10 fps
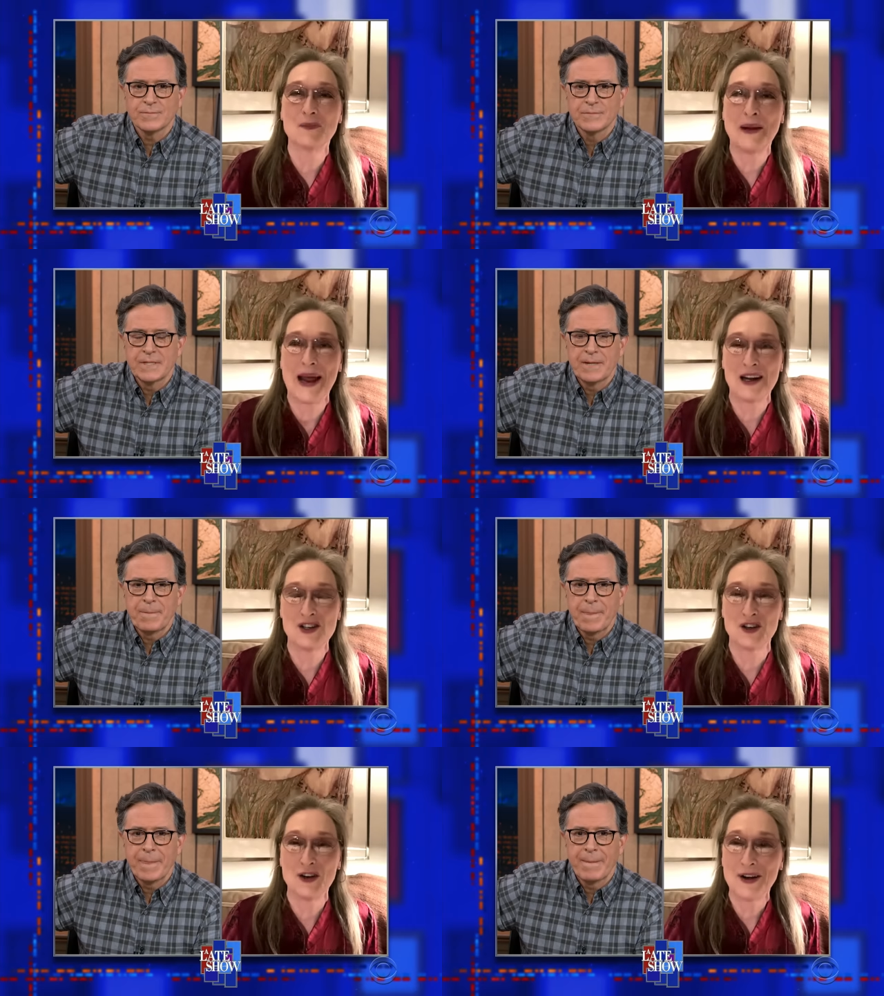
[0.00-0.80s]
Speaker 1: a plaid
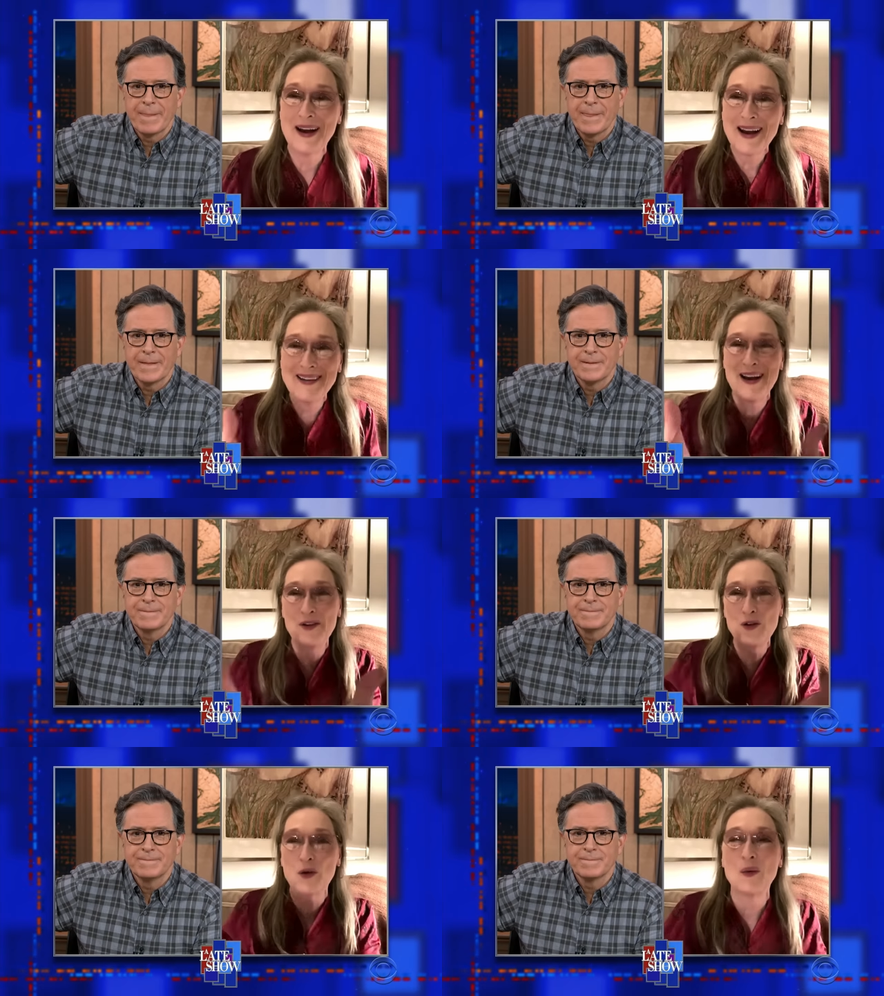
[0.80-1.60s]
shirt, and now
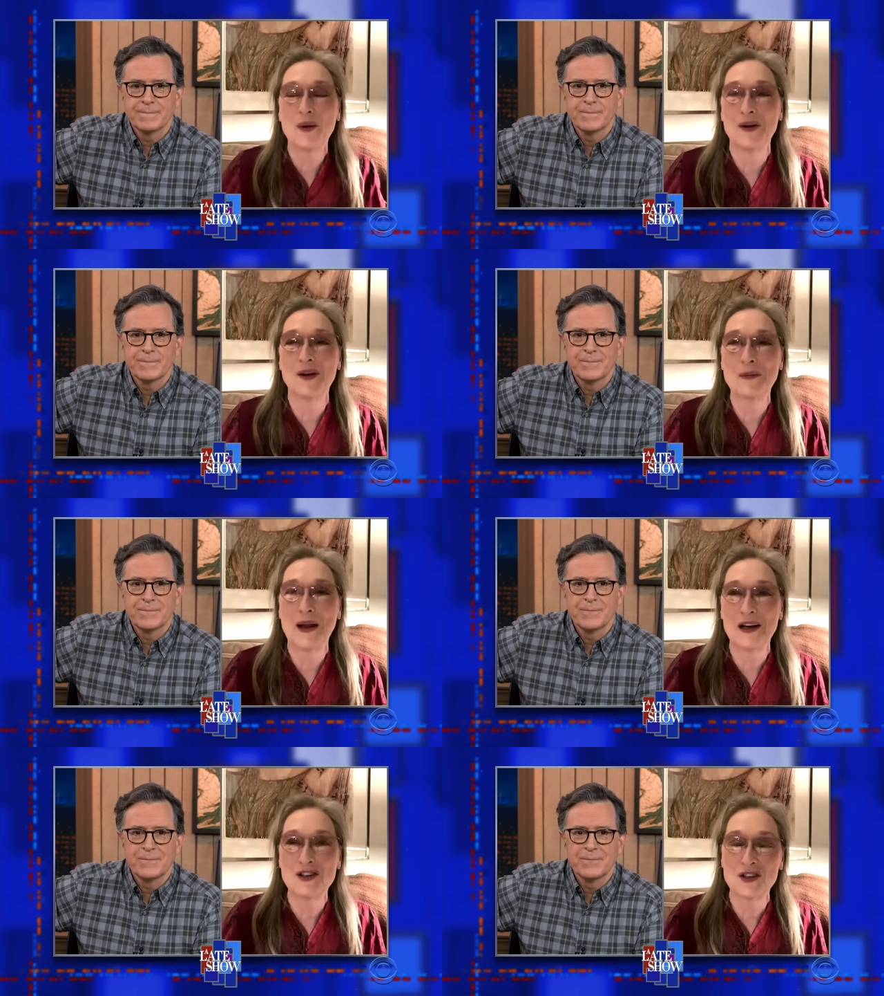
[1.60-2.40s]
you're wearing a
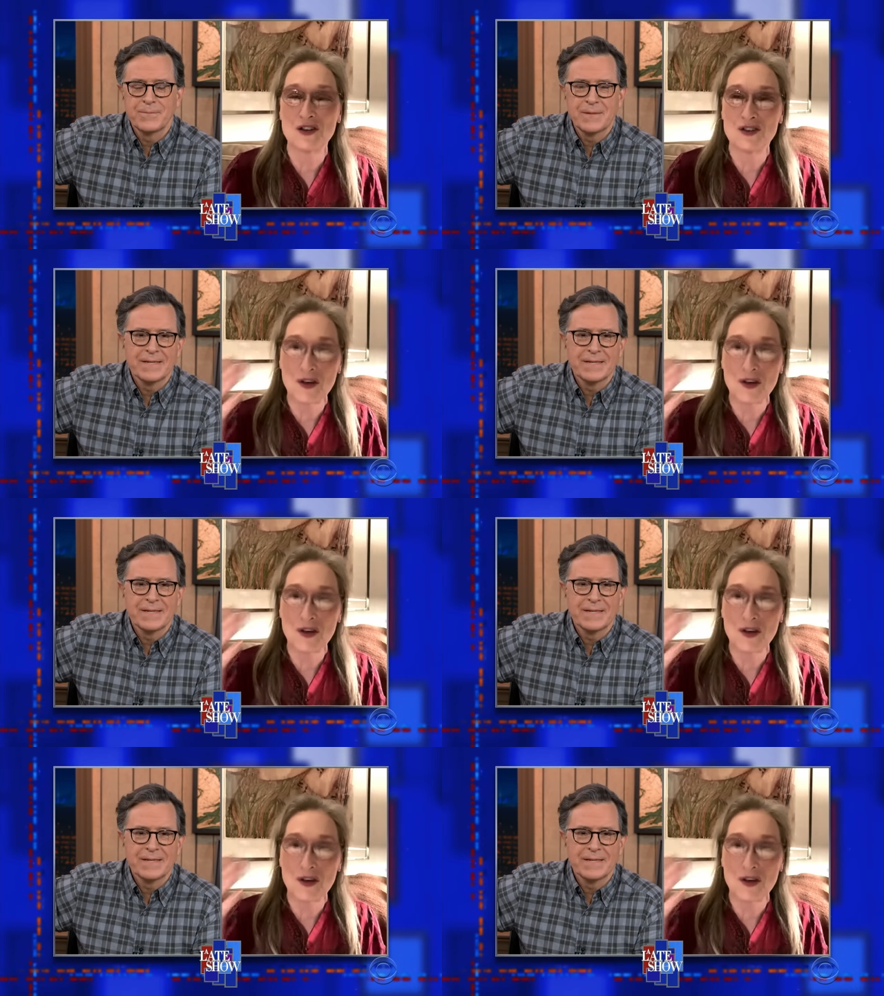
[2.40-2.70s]
plaid shirt,